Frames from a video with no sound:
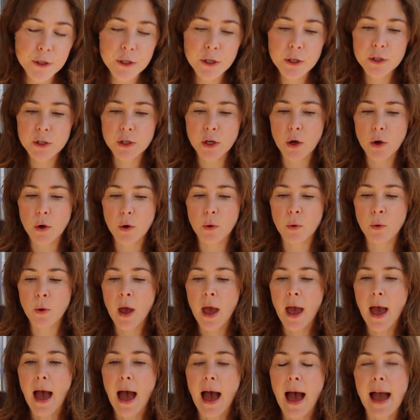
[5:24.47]
So
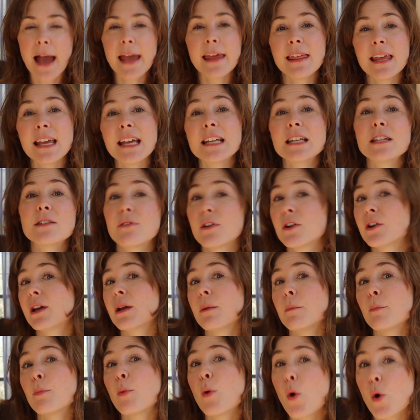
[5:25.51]
I think it is very
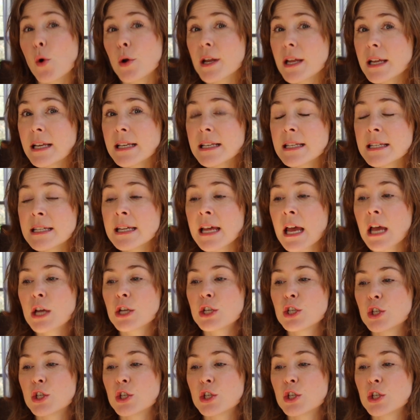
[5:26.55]
important